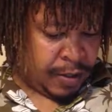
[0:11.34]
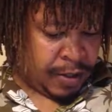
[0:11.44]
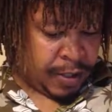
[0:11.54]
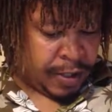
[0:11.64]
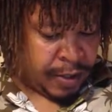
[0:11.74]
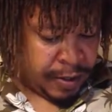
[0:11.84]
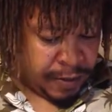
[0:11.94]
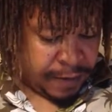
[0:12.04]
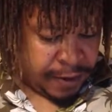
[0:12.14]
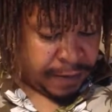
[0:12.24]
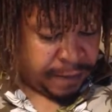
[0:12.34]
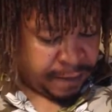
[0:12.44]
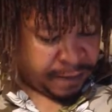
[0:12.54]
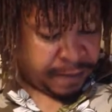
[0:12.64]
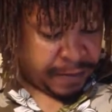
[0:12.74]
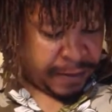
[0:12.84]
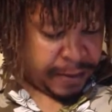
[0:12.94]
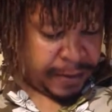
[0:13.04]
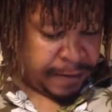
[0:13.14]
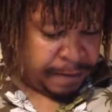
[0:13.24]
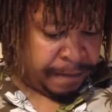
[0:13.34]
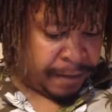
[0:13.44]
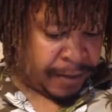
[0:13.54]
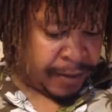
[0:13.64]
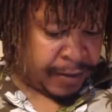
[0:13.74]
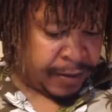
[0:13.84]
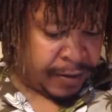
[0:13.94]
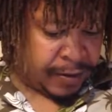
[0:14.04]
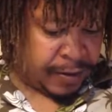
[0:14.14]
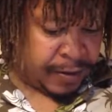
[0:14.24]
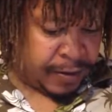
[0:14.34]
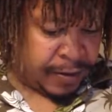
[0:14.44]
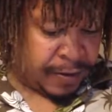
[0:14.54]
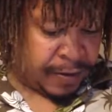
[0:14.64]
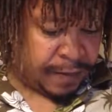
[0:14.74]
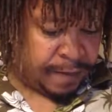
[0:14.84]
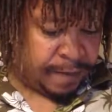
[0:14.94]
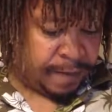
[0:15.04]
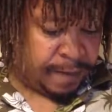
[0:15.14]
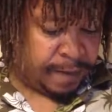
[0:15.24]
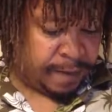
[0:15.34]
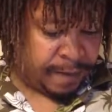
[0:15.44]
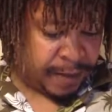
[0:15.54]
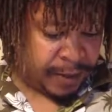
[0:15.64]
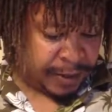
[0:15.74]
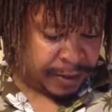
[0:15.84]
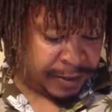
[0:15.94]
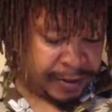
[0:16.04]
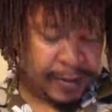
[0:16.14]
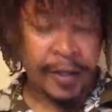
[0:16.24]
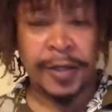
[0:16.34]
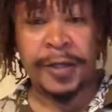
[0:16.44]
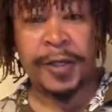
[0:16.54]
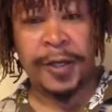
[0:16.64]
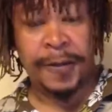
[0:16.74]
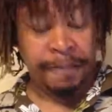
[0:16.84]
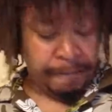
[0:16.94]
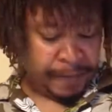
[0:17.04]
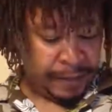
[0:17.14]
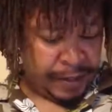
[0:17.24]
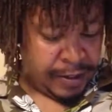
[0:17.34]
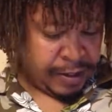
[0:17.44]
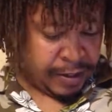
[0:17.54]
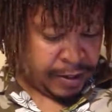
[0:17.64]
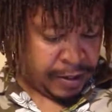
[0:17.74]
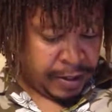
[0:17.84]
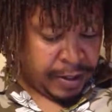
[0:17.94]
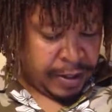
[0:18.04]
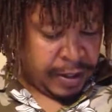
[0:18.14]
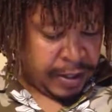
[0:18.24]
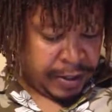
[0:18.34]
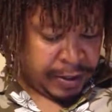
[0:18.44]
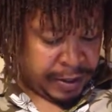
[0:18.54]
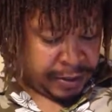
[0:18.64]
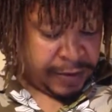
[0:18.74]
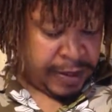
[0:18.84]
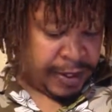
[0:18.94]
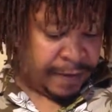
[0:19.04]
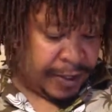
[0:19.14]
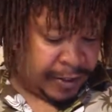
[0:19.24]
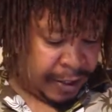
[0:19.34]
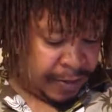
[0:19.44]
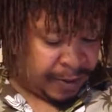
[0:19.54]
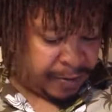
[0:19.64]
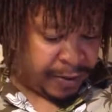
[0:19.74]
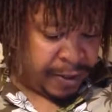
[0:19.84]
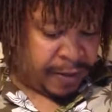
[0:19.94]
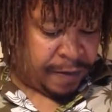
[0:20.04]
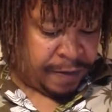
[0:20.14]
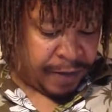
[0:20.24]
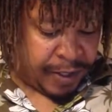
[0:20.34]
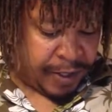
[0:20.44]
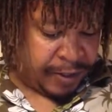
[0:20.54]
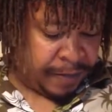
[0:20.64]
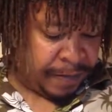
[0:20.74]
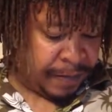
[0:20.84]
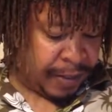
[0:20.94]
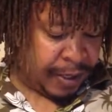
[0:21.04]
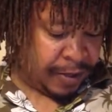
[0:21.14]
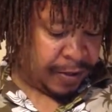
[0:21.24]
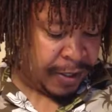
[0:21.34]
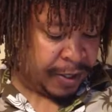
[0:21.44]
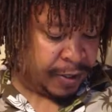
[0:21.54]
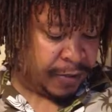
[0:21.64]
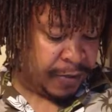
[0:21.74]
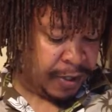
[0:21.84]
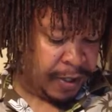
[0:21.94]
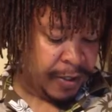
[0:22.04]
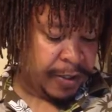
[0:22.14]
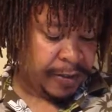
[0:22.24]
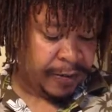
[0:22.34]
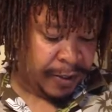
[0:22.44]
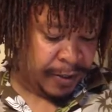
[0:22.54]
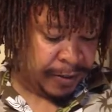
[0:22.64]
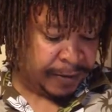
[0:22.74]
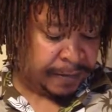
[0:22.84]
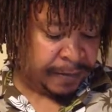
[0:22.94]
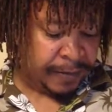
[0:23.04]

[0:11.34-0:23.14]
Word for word: And I'll read from uh, uh, verse 13. And since you have the same spirit of faith, according to what it is written,